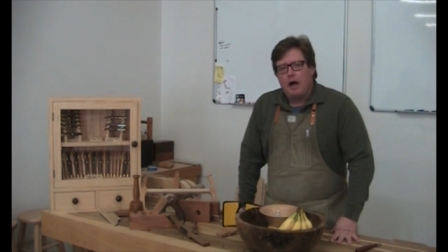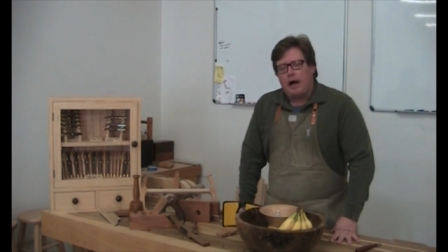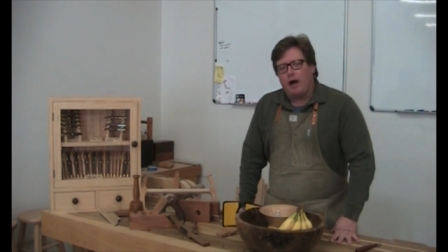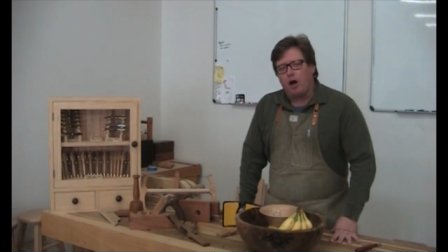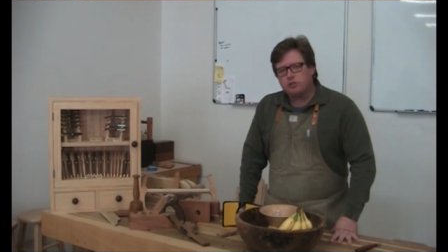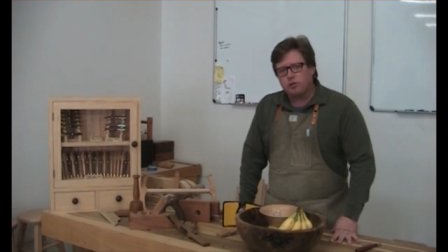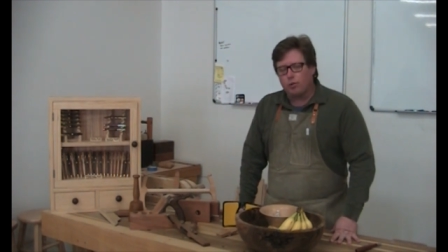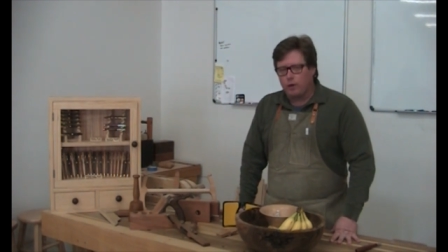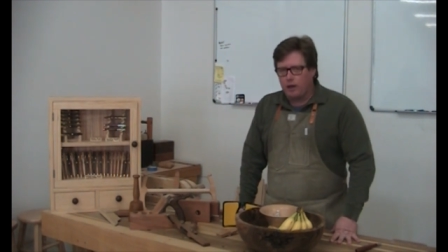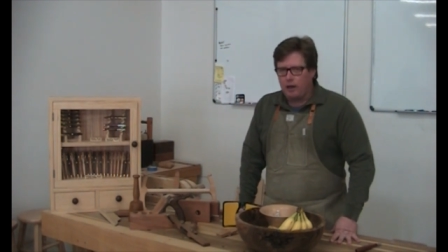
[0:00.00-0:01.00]
I
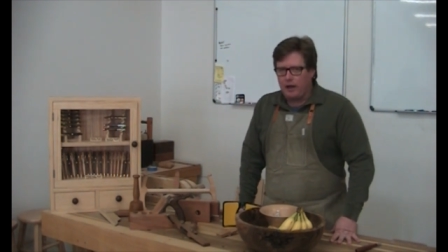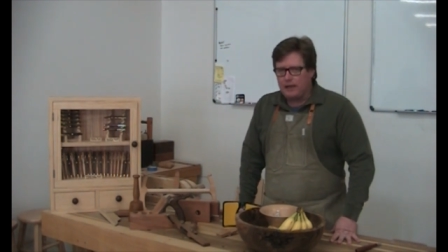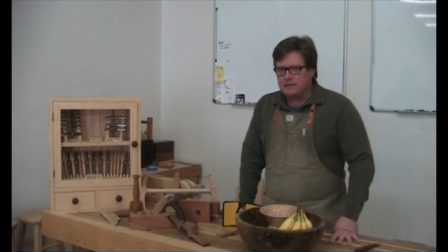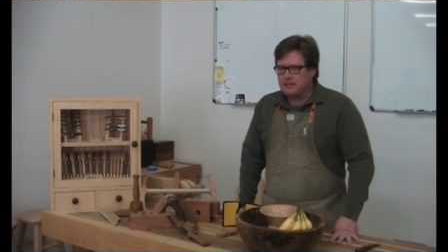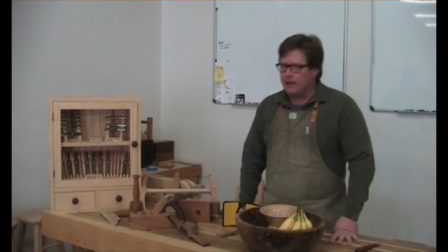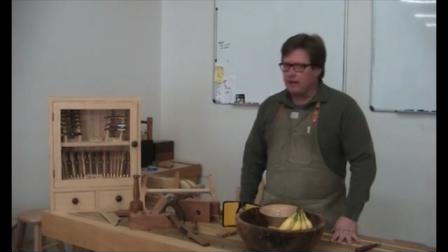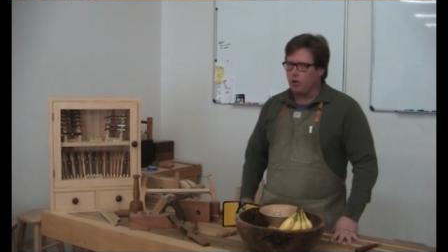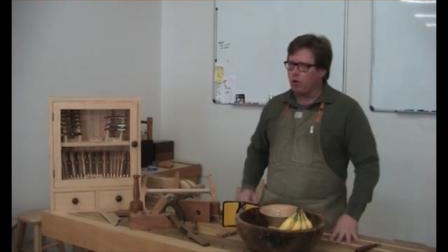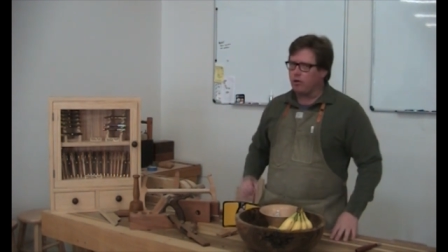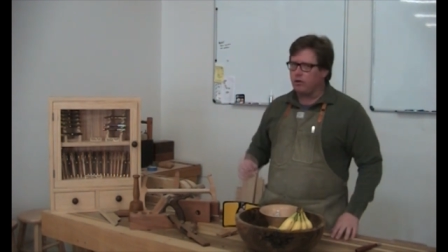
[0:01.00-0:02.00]
also realized that
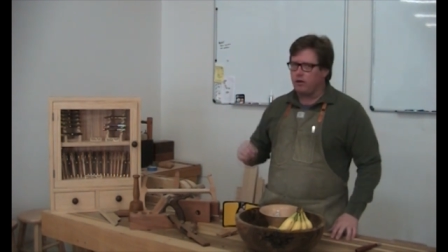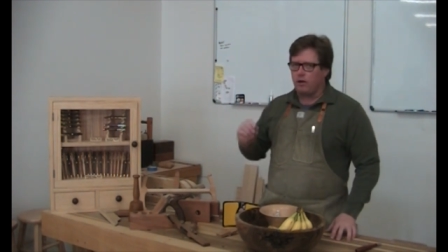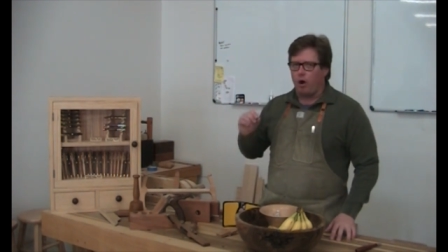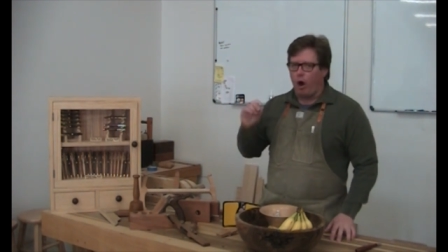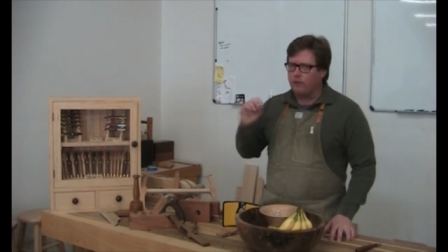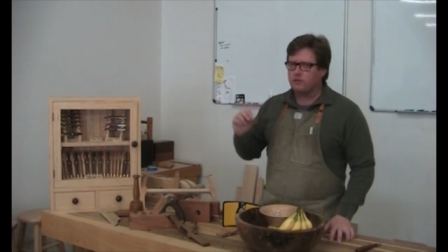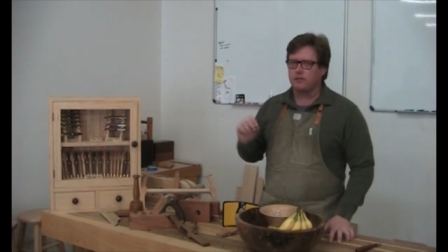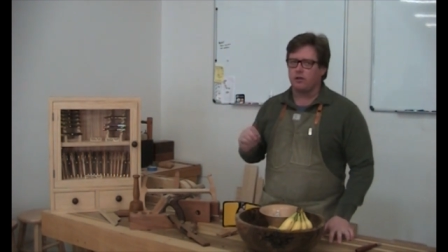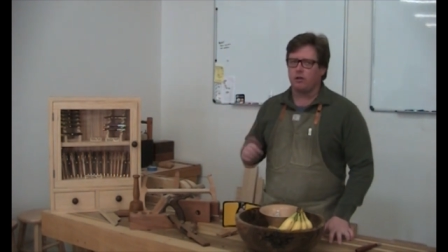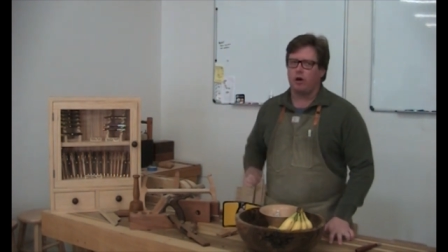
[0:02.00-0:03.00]
in order to
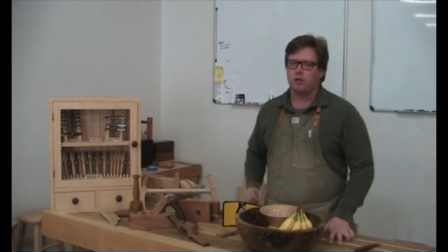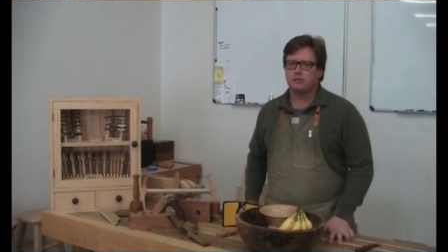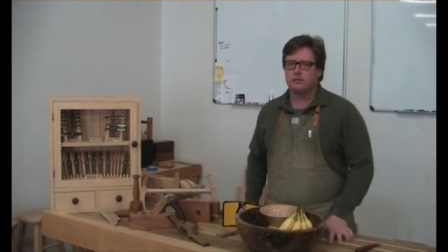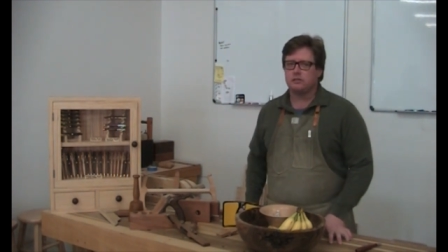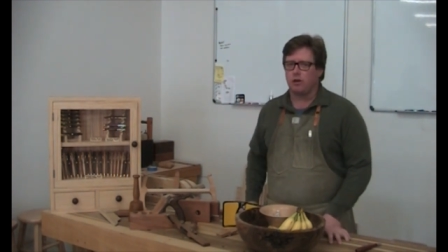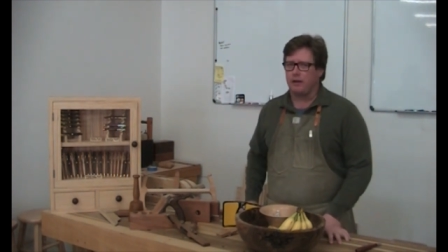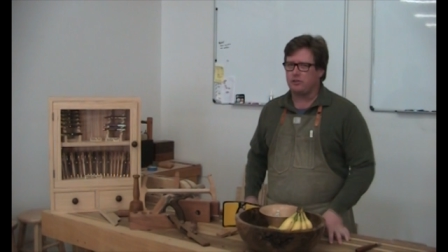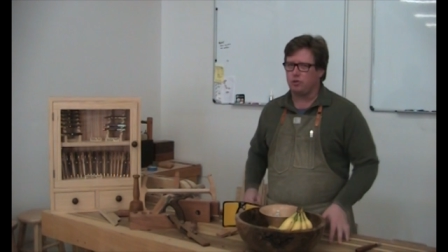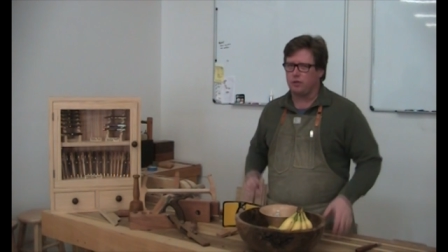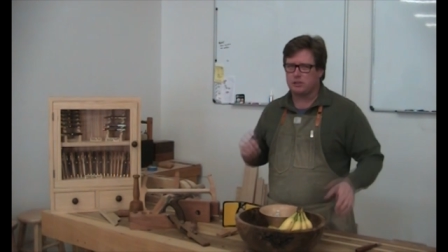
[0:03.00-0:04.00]
offset the losses
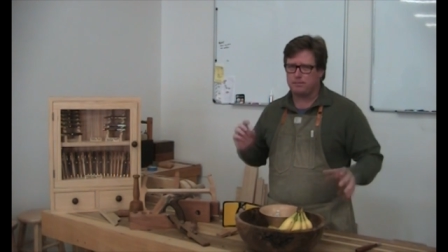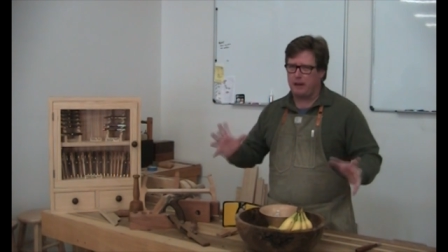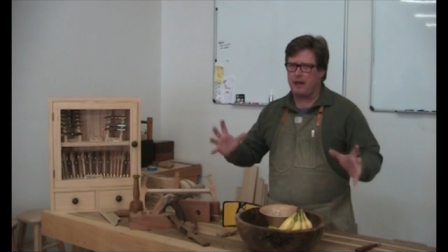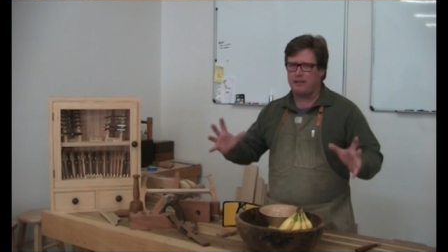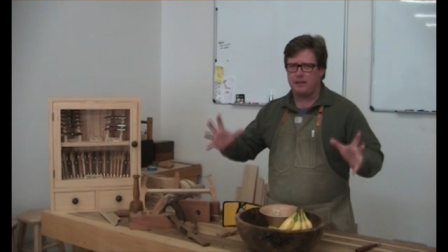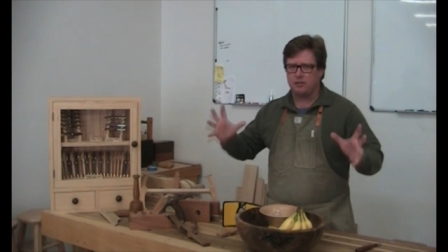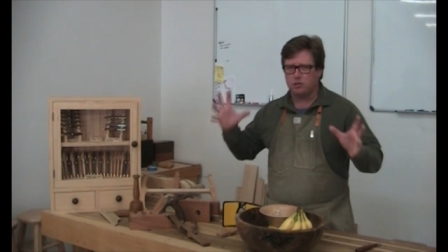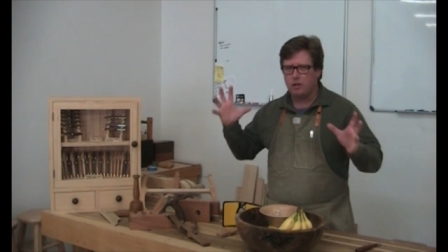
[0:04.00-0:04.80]
and to expand the